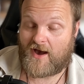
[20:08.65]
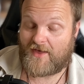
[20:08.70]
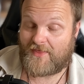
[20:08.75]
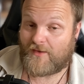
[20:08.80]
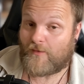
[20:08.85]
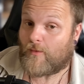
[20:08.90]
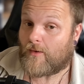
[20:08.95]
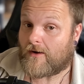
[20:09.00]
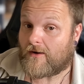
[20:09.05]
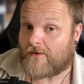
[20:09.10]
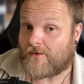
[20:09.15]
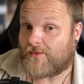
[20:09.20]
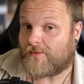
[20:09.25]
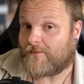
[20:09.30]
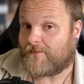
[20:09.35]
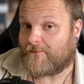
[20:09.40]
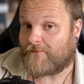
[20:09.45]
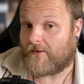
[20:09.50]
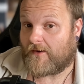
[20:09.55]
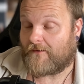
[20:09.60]
There were
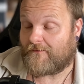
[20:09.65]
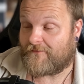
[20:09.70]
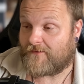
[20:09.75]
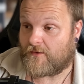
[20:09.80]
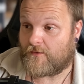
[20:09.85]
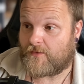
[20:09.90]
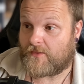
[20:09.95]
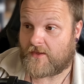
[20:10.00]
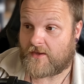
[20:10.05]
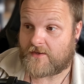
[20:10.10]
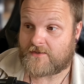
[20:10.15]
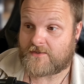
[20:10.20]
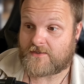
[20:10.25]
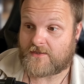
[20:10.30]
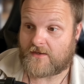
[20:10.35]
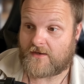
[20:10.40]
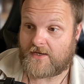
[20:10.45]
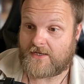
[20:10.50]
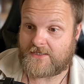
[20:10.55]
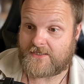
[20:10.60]
a few things
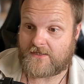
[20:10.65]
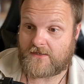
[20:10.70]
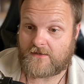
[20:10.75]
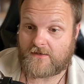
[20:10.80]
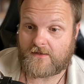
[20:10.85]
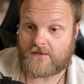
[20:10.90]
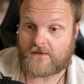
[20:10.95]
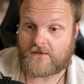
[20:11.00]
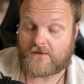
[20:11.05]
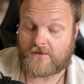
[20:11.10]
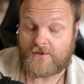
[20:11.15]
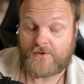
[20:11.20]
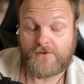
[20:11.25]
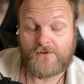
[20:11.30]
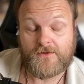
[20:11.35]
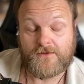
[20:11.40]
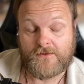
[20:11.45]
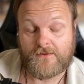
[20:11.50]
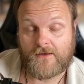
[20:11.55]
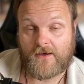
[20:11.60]
that I didn't
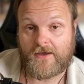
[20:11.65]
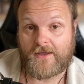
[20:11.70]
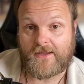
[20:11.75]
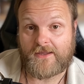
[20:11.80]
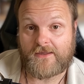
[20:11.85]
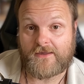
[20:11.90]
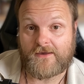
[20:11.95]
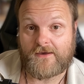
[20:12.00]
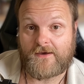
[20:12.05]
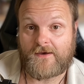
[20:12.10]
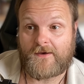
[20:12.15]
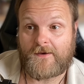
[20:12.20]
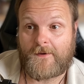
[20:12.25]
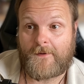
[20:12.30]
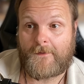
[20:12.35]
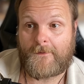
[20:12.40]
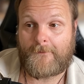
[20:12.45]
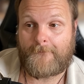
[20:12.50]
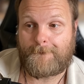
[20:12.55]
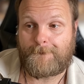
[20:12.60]
include, like
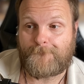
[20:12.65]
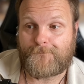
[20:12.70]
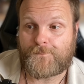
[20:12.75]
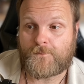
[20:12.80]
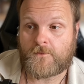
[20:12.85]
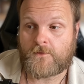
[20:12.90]
the